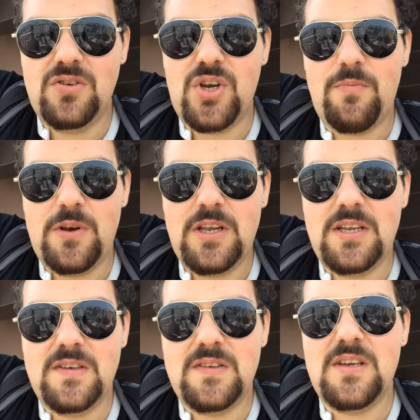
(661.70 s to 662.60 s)
in
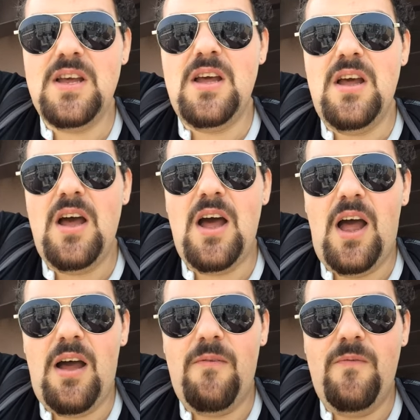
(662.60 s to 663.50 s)
Japanese.
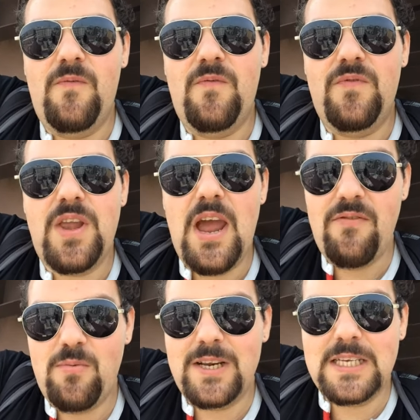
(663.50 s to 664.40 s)
Um,
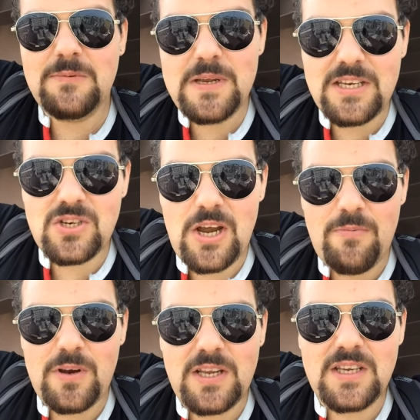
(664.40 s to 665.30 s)
everybody speaks
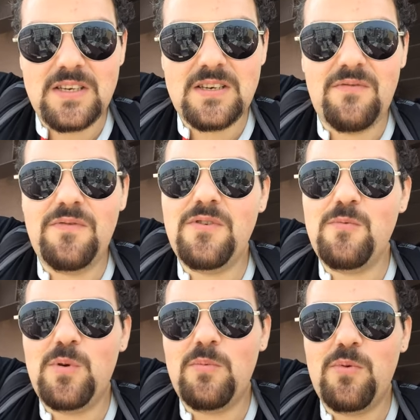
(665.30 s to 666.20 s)
Japanese.
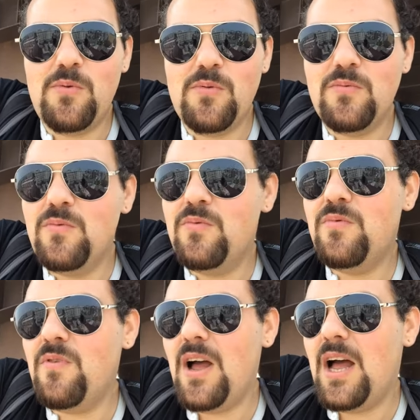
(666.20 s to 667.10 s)
Few people
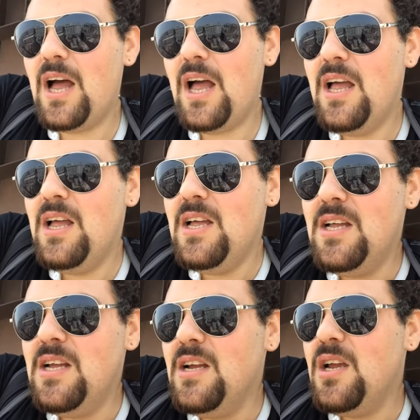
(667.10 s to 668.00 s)
uh,
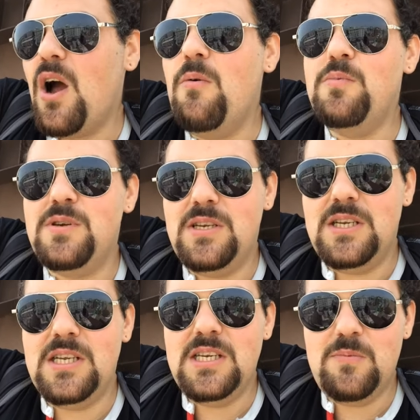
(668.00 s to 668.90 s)

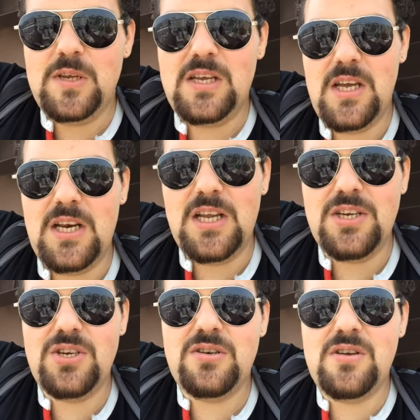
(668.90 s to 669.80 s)
competently speak
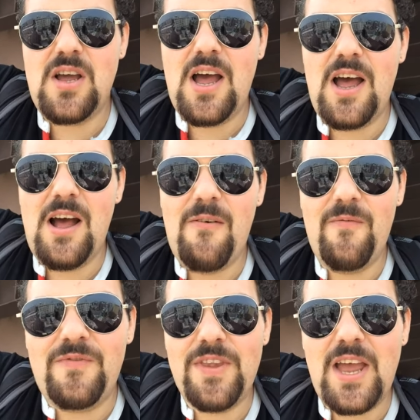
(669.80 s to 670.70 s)
English,
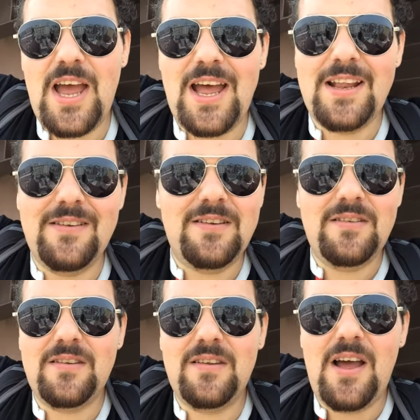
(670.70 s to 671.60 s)
um,
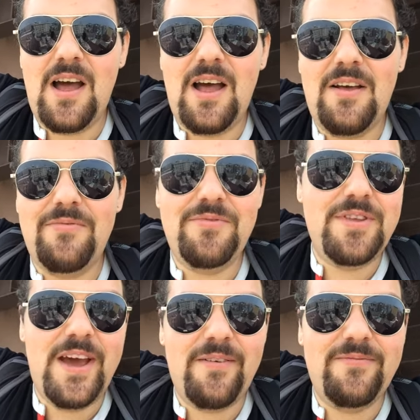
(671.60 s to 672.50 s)
and uh,
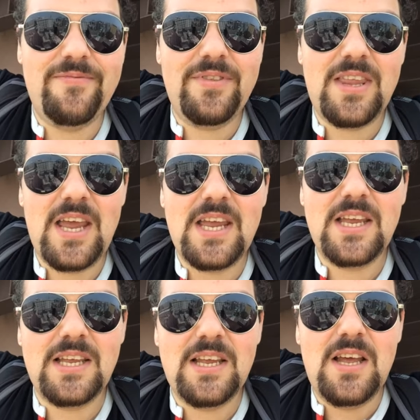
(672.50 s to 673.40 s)
yeah,
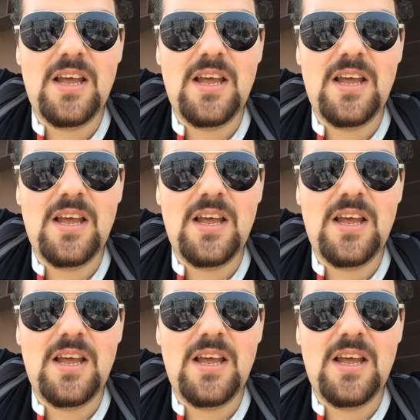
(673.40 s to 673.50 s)
they